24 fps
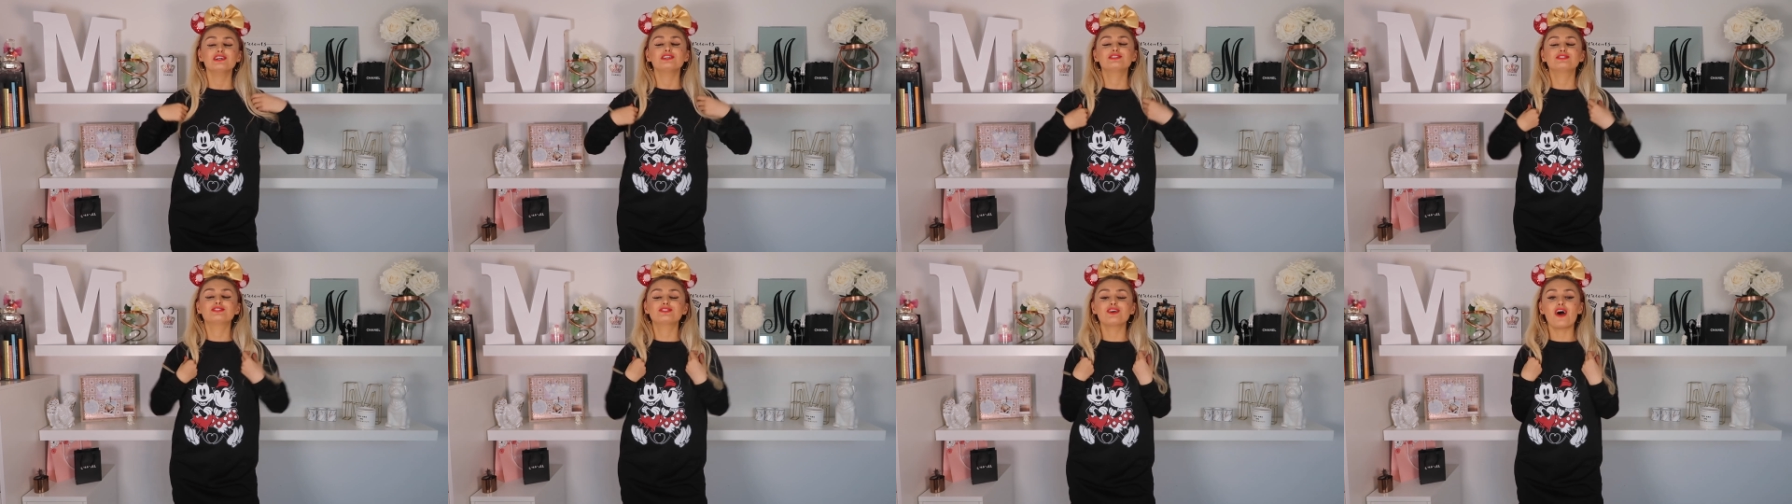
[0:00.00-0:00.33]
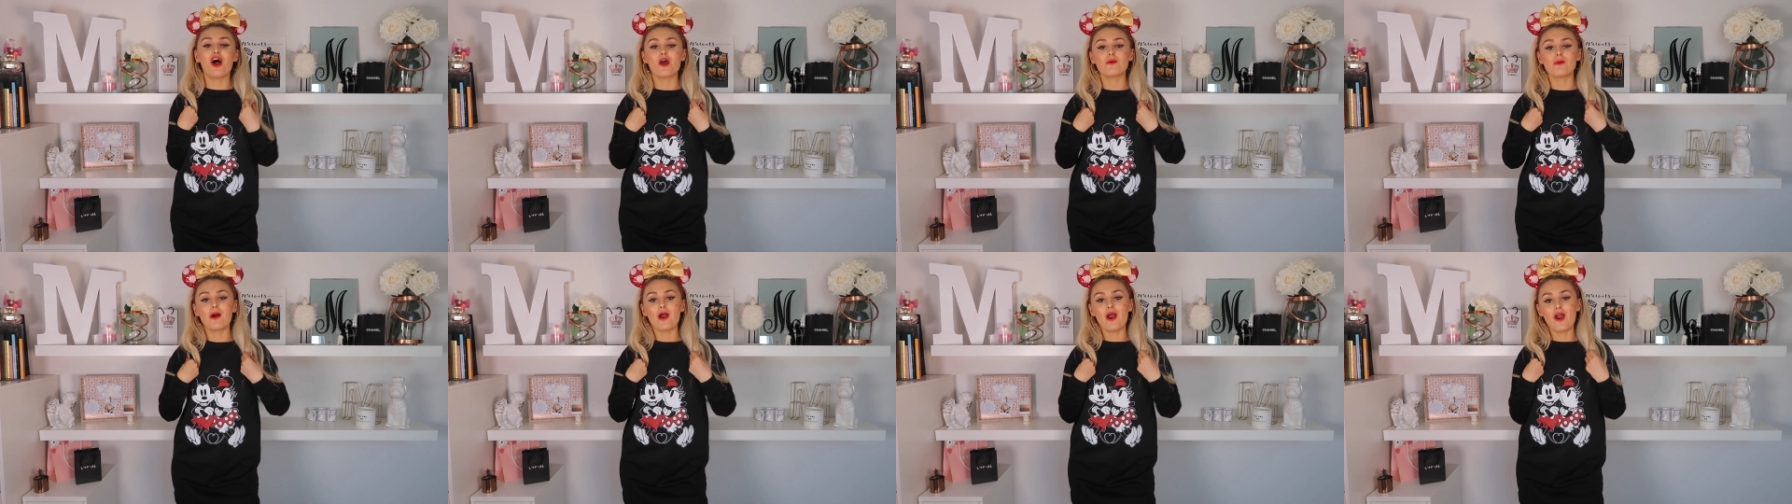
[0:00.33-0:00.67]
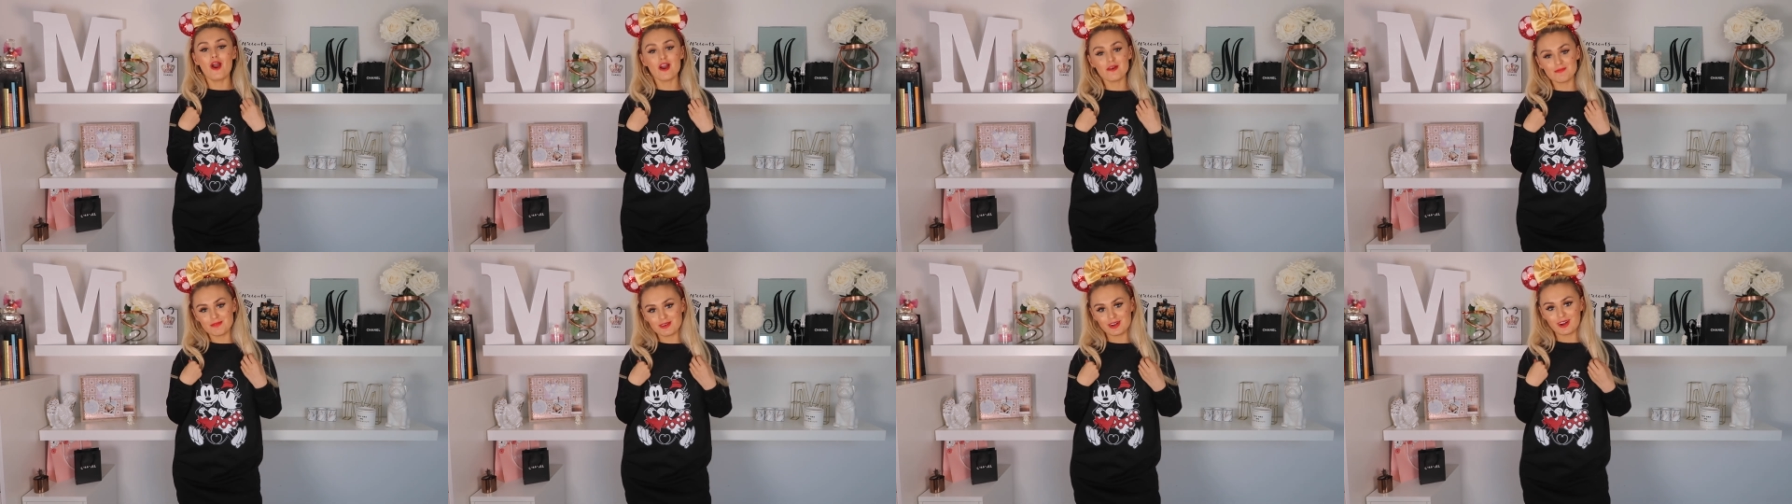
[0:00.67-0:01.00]
So I
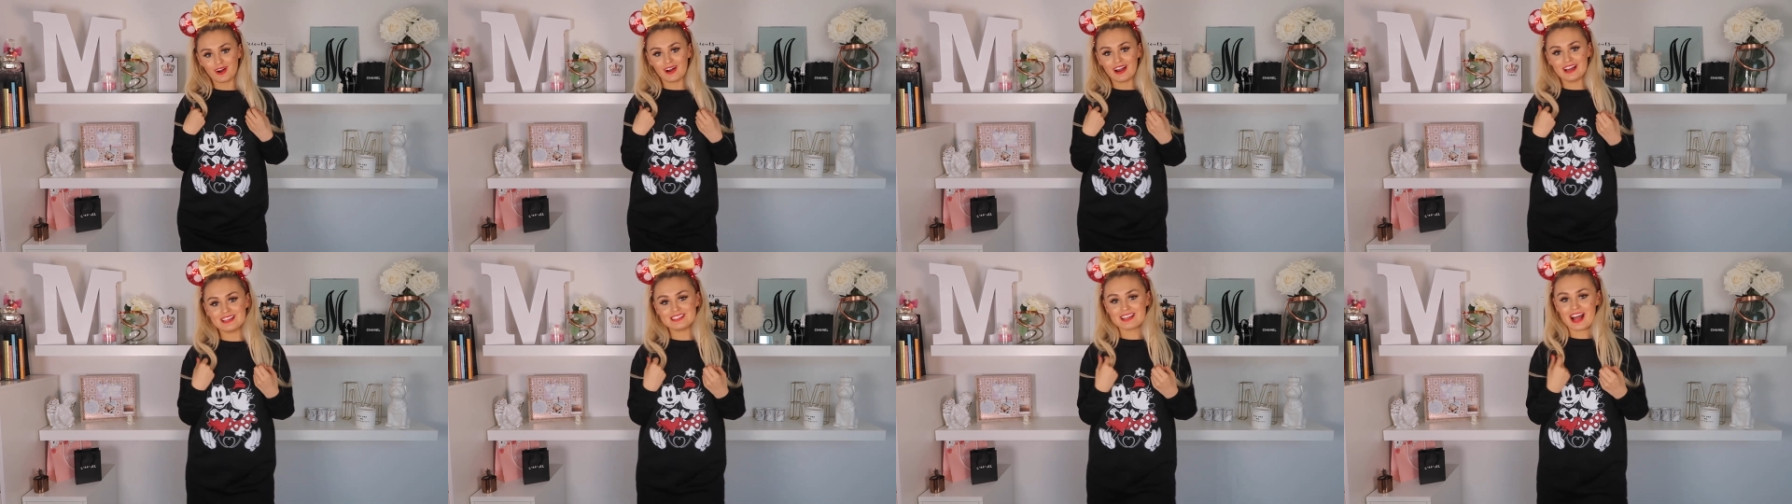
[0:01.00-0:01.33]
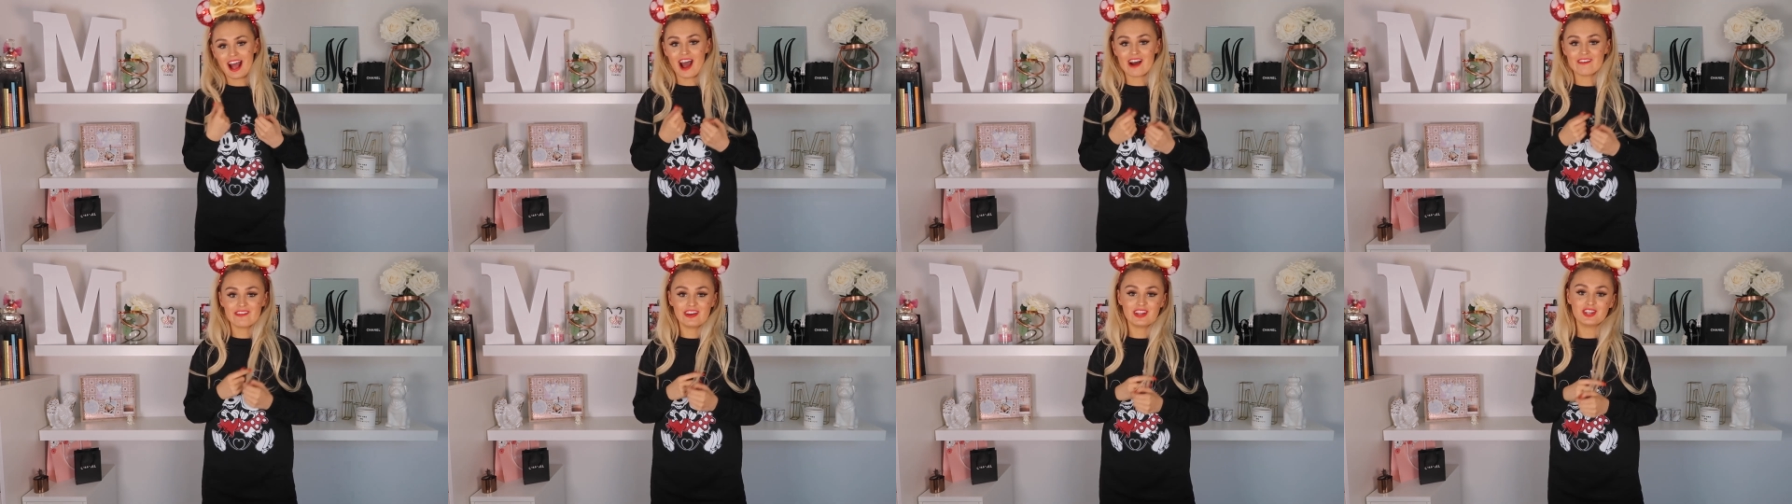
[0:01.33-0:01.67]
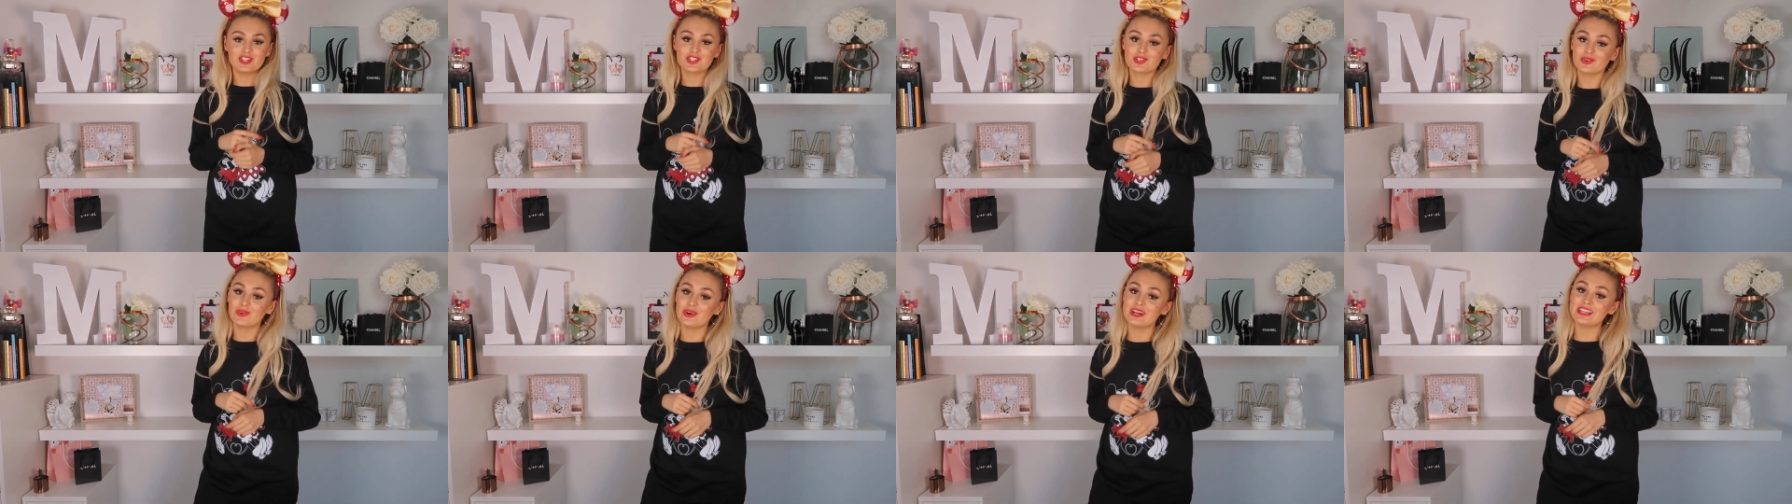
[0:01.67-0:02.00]
hope you guys have
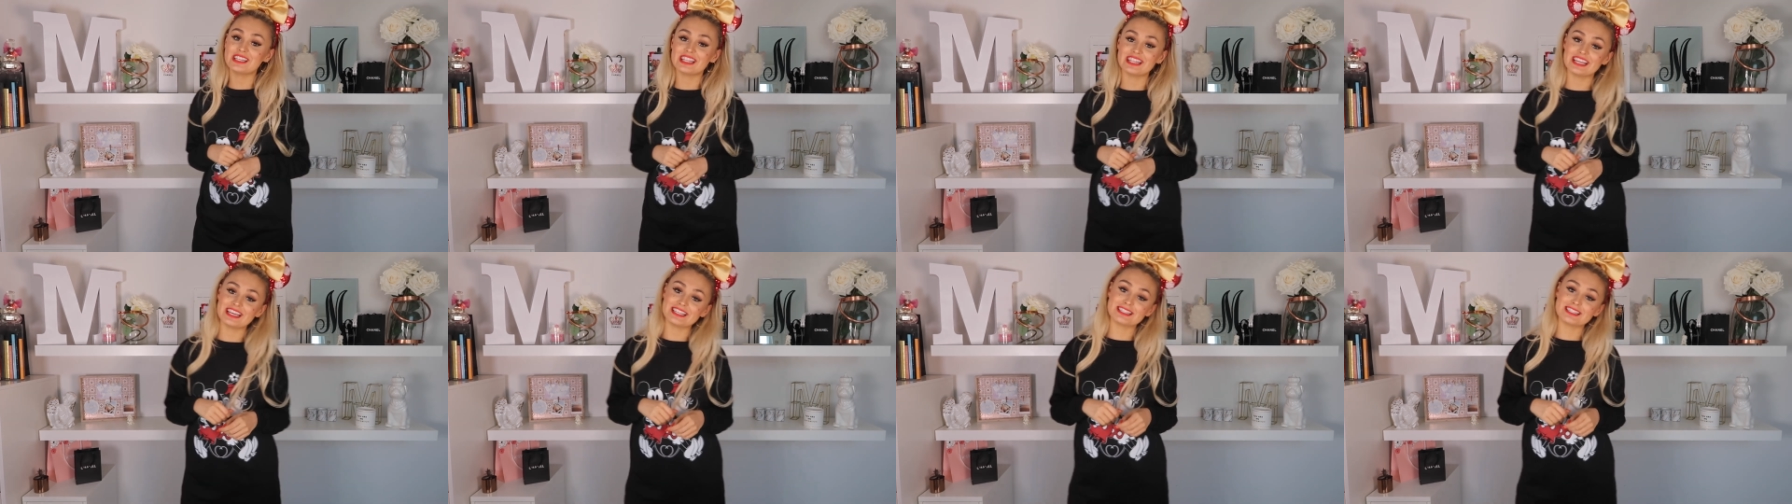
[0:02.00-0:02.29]
enjoyed